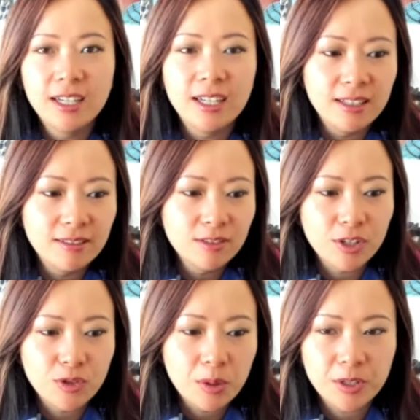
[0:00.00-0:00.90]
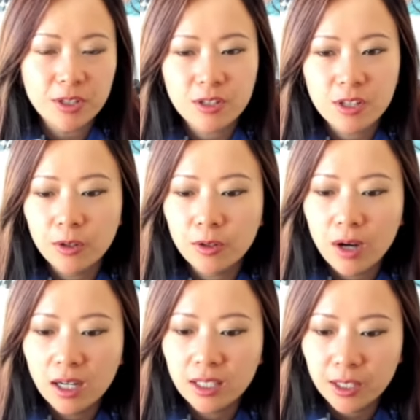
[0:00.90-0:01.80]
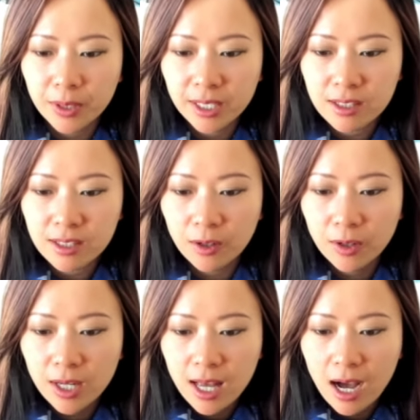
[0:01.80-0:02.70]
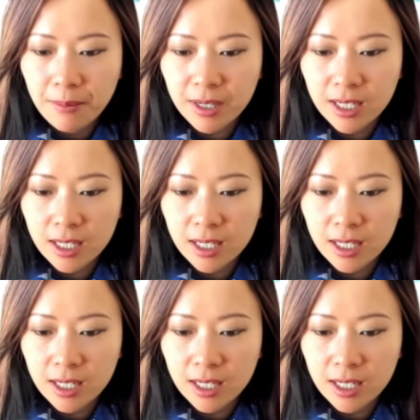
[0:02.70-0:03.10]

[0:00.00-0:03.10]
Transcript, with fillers: and transcription is still ongoing. So I'm gonna